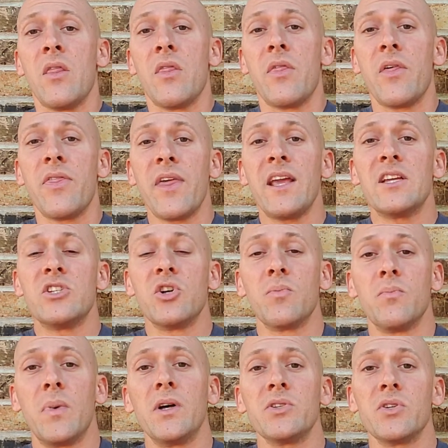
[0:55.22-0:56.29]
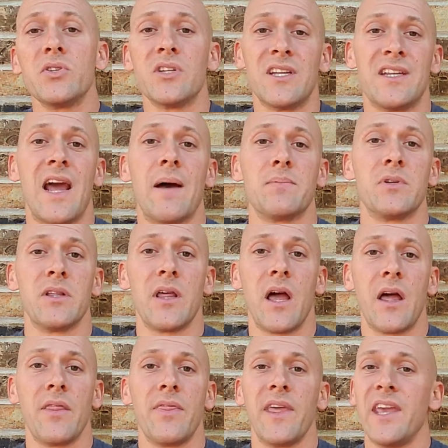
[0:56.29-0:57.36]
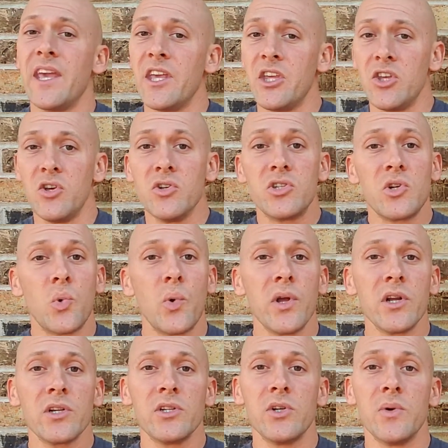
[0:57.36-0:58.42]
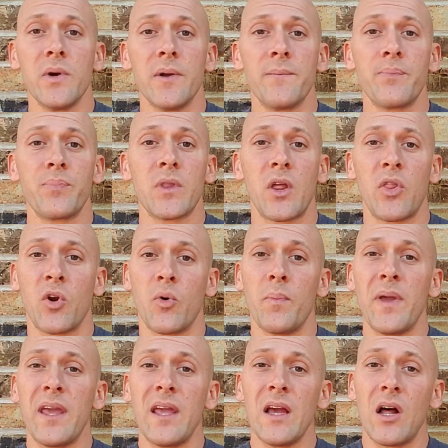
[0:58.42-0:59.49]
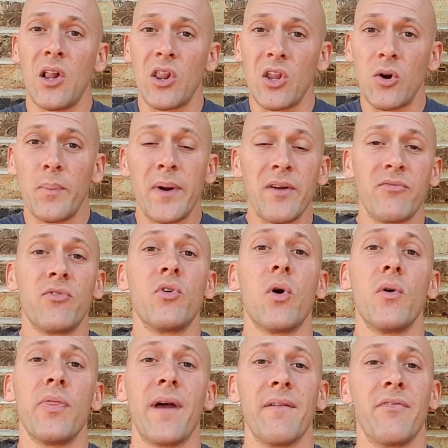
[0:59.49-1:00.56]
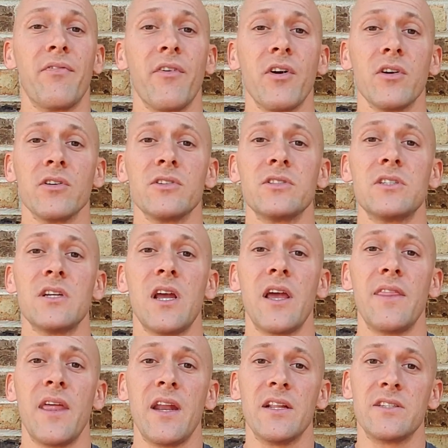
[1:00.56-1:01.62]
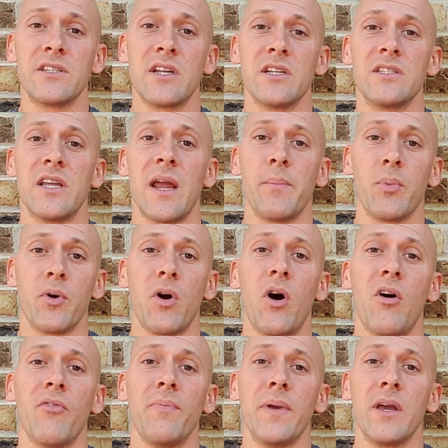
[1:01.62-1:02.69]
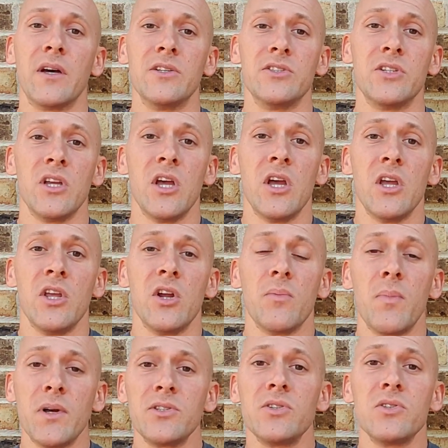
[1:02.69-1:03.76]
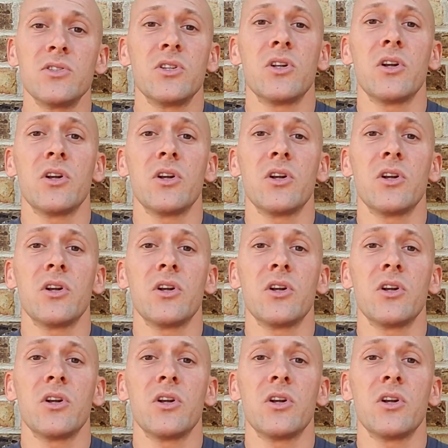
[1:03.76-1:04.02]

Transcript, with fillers: The thing is, your muscles adapt to that. They get used to what you're doing. There'll be a little bit of growth at first, and then it's going to taper off because your muscles